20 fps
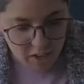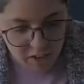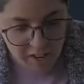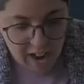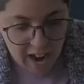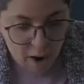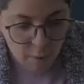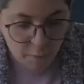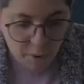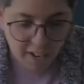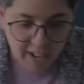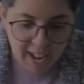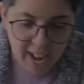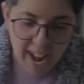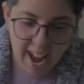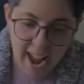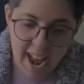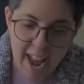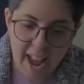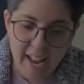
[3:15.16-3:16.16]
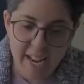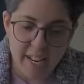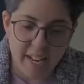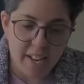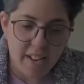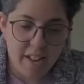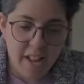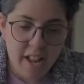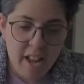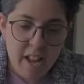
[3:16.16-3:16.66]
now we're gonna add
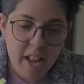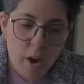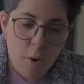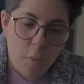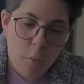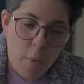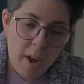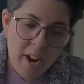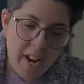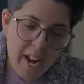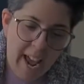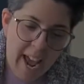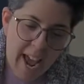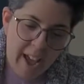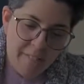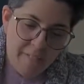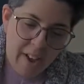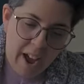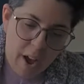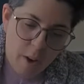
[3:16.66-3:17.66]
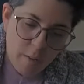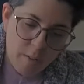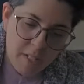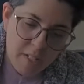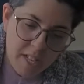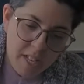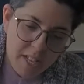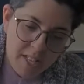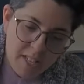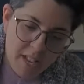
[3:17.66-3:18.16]
1.5
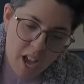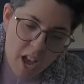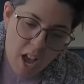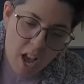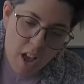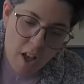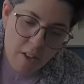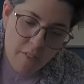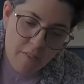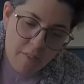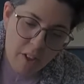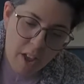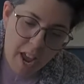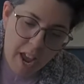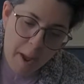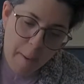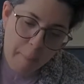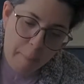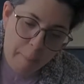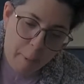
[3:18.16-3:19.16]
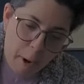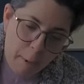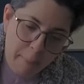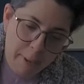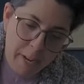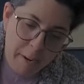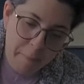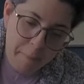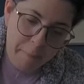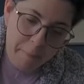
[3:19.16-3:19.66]
ounces of a
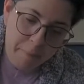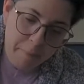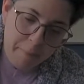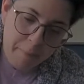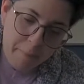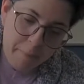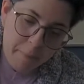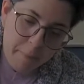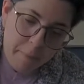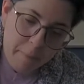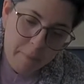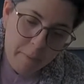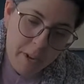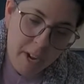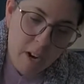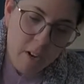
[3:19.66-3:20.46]
bourbon here